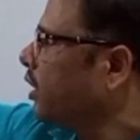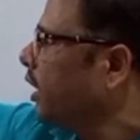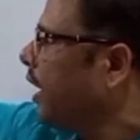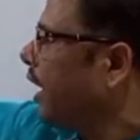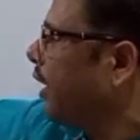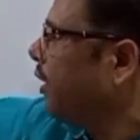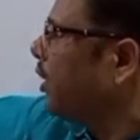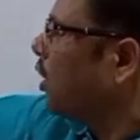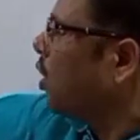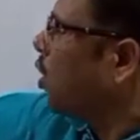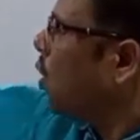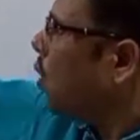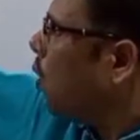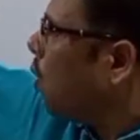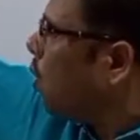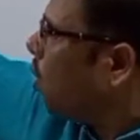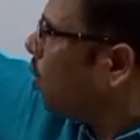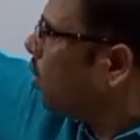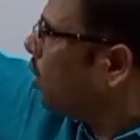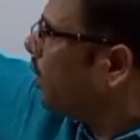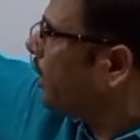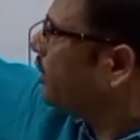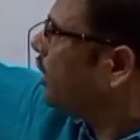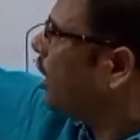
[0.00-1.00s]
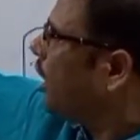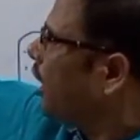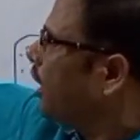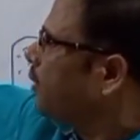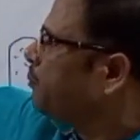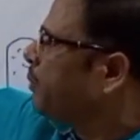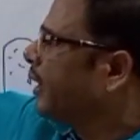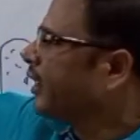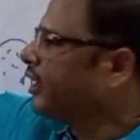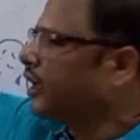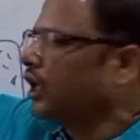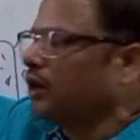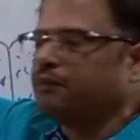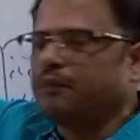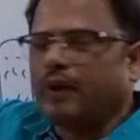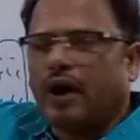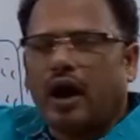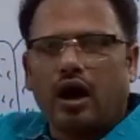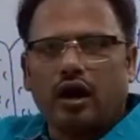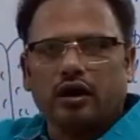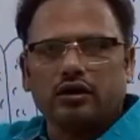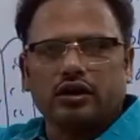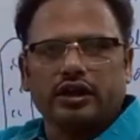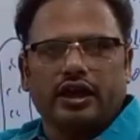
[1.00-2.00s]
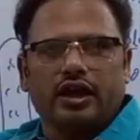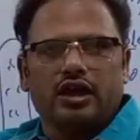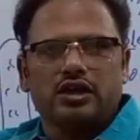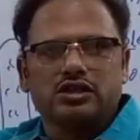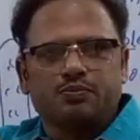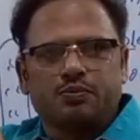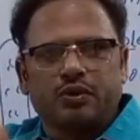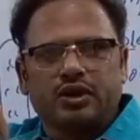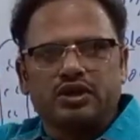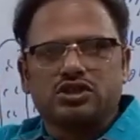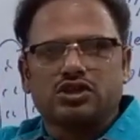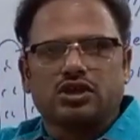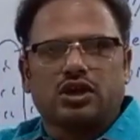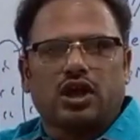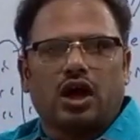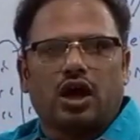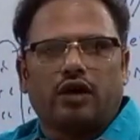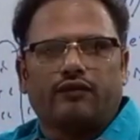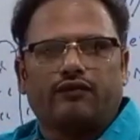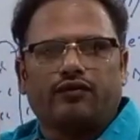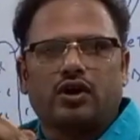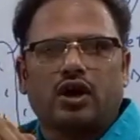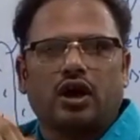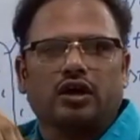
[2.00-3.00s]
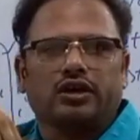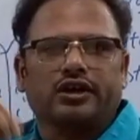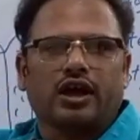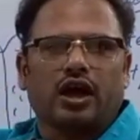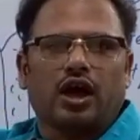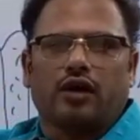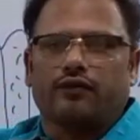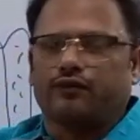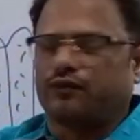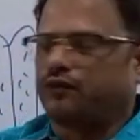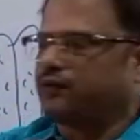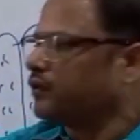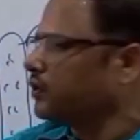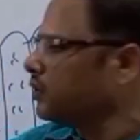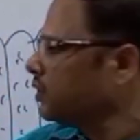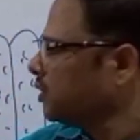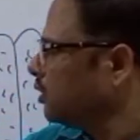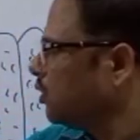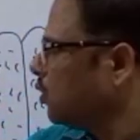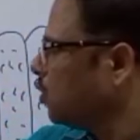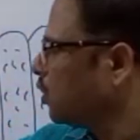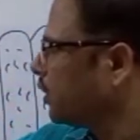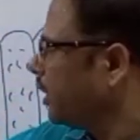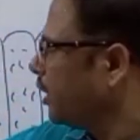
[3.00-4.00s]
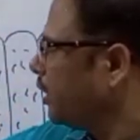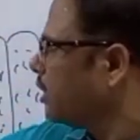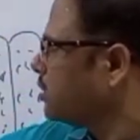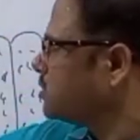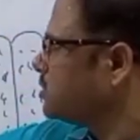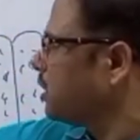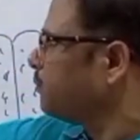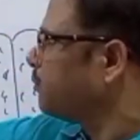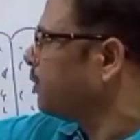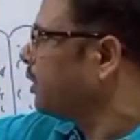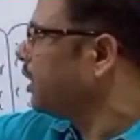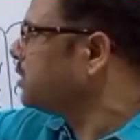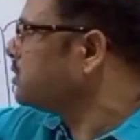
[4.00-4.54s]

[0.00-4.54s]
gland, only the apical part is pinched off, cut off. Okay, example